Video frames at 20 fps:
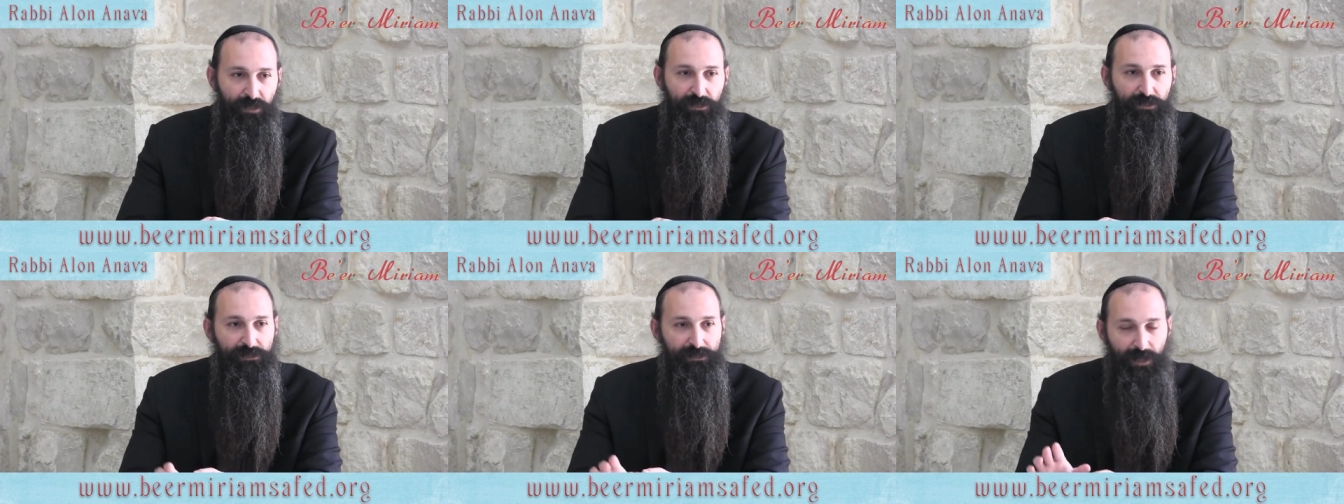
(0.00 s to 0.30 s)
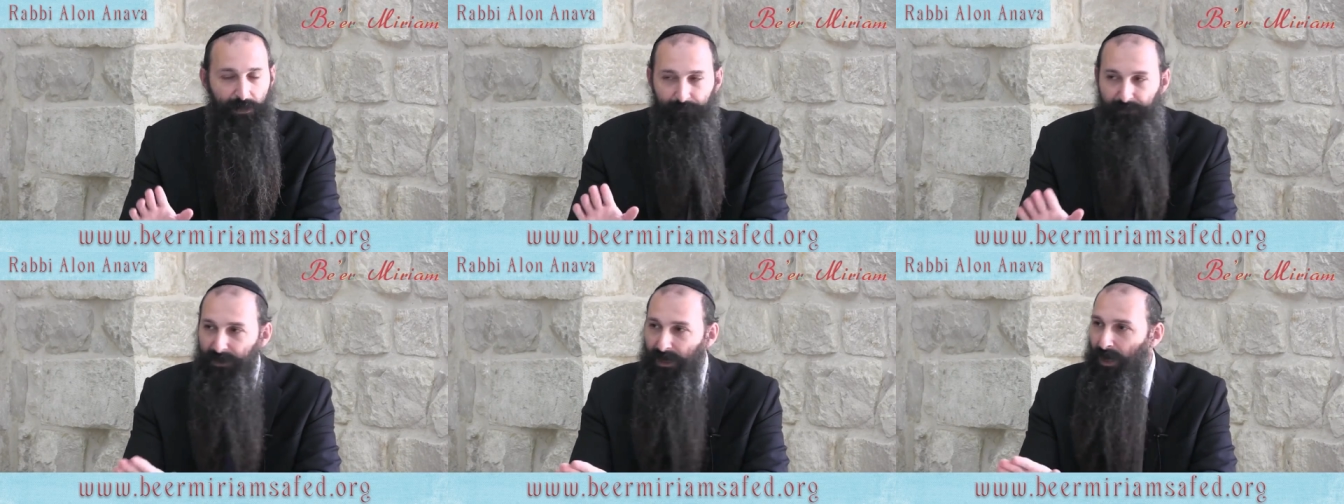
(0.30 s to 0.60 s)

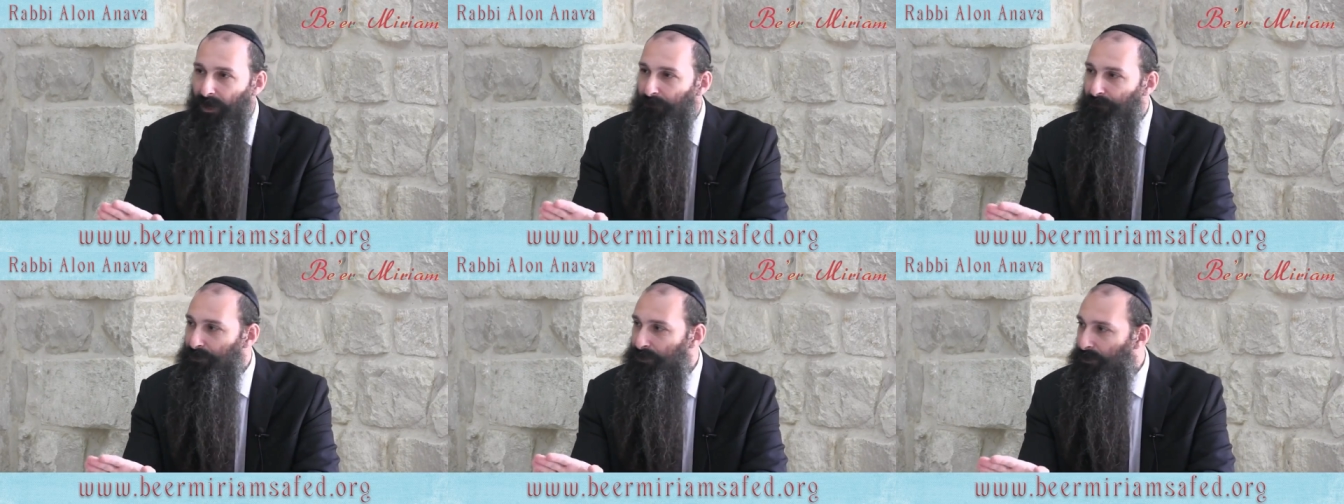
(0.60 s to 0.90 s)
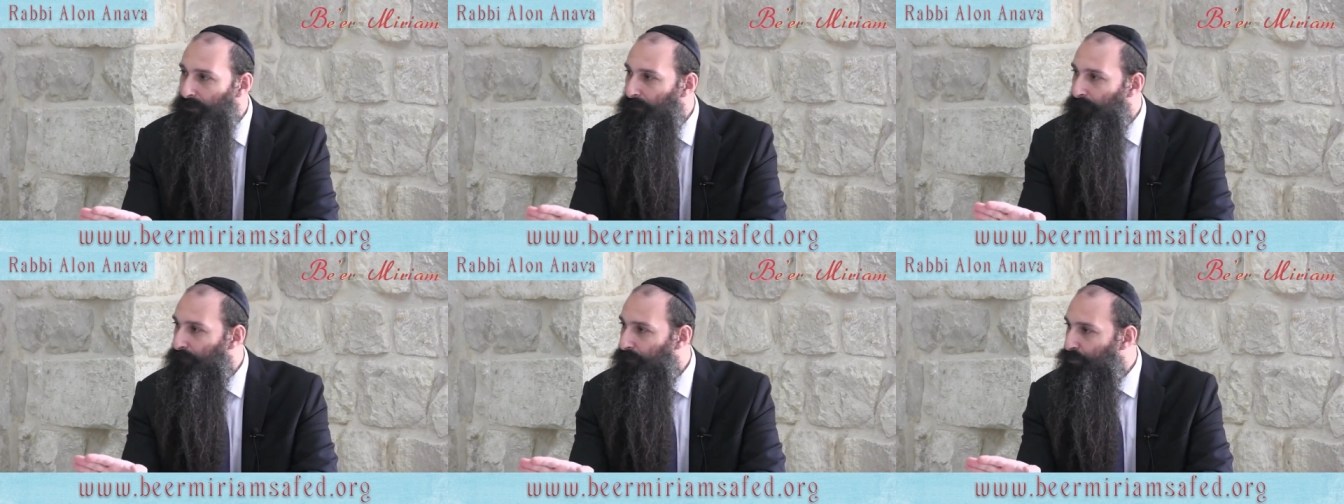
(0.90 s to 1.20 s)
Sometimes
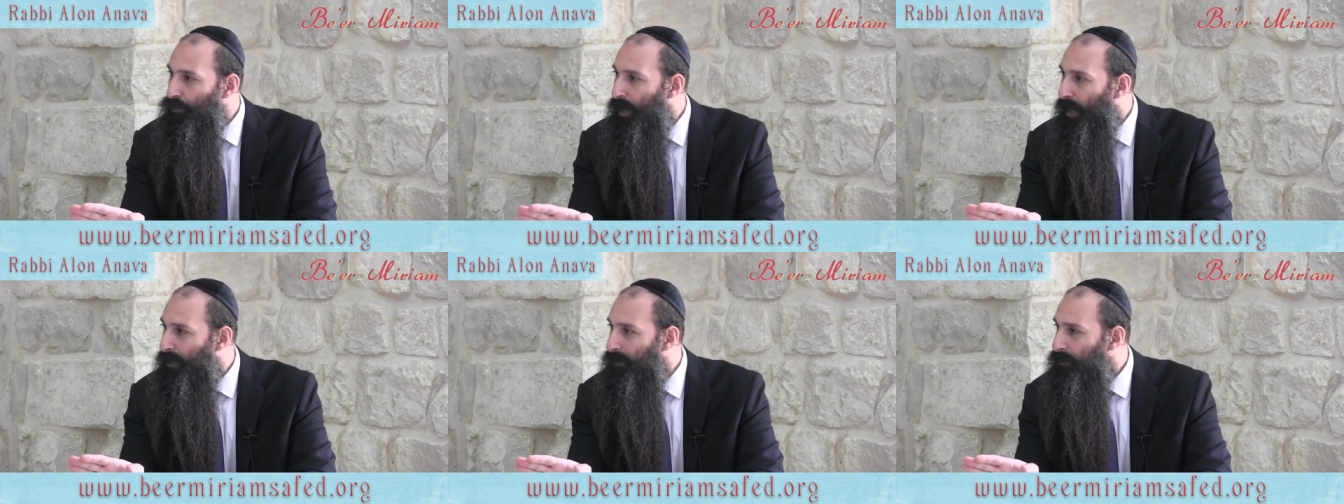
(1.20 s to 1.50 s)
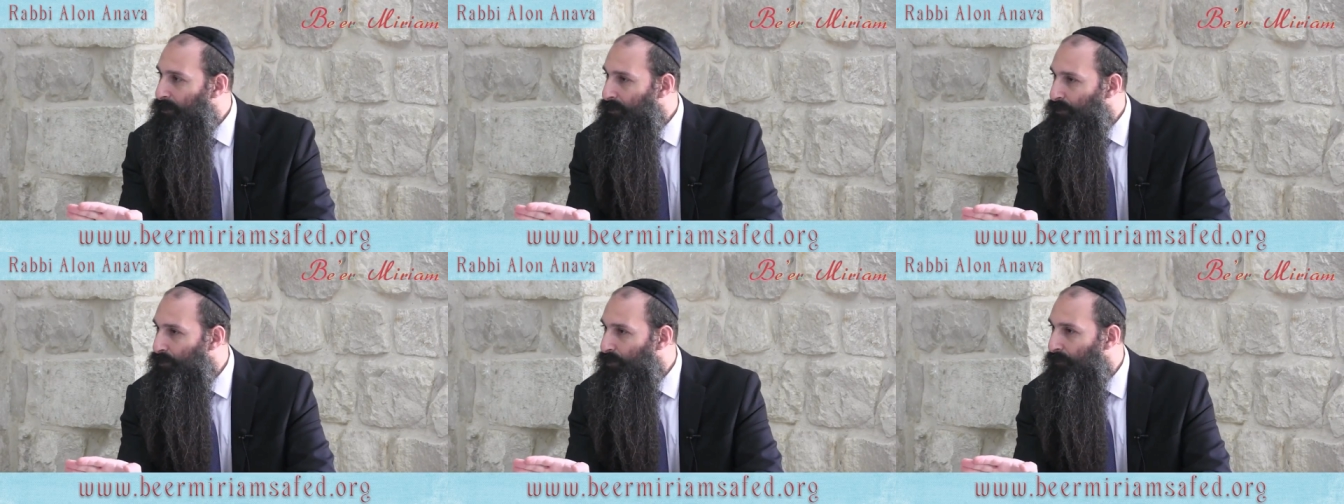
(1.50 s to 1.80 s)
the
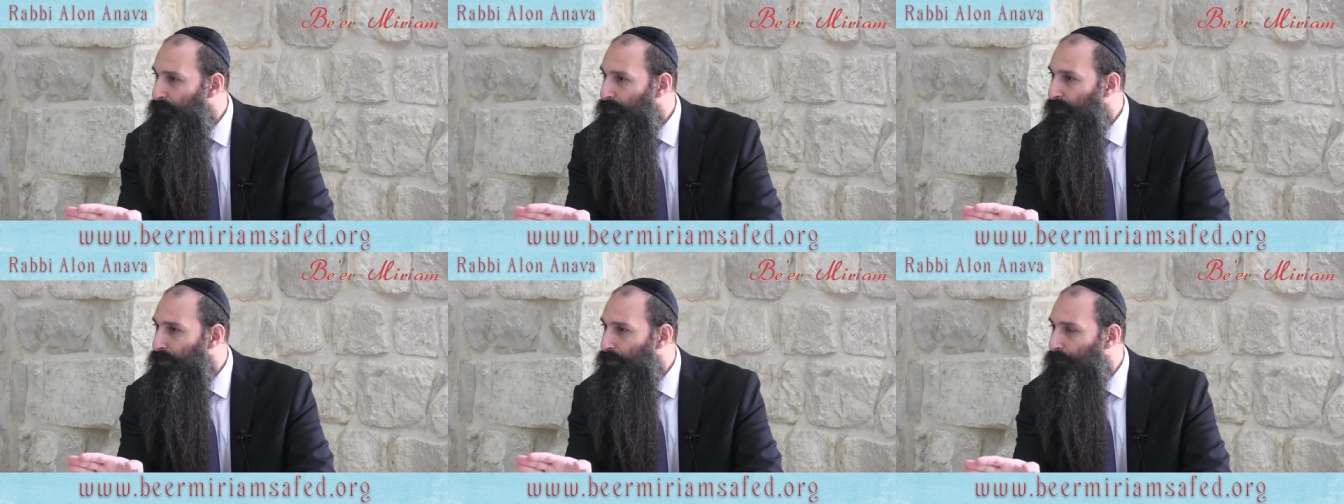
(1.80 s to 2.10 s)
ride is going to be